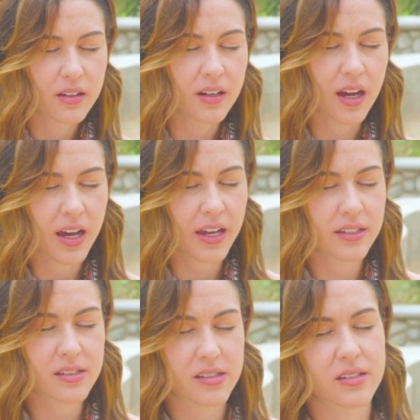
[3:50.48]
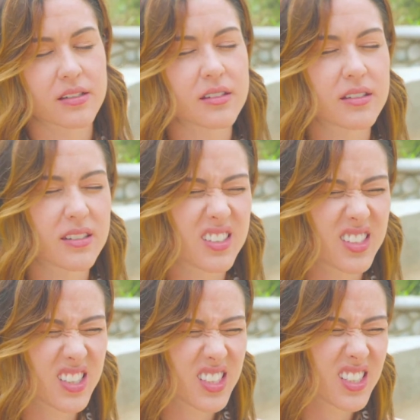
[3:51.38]
Nice,
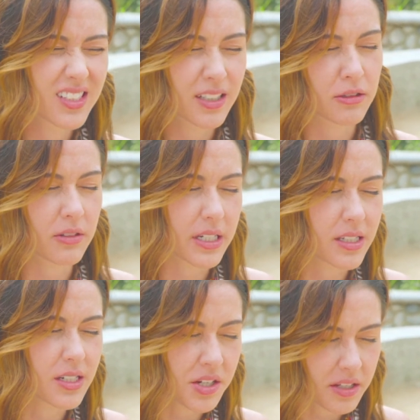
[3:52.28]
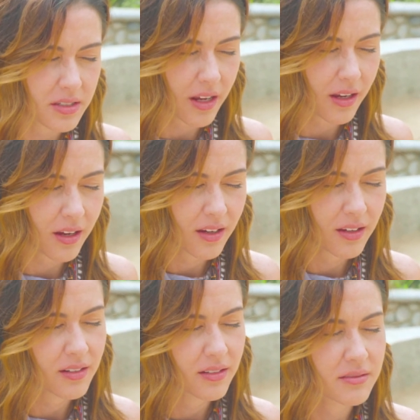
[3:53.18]
greasy cheese stick.
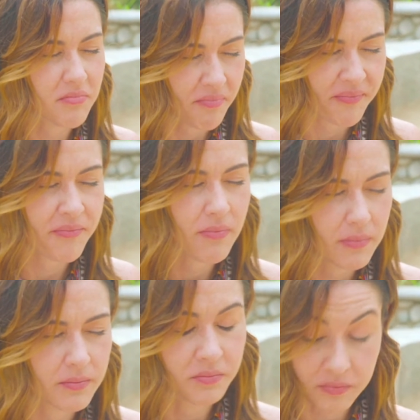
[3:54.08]
Mm -hmm.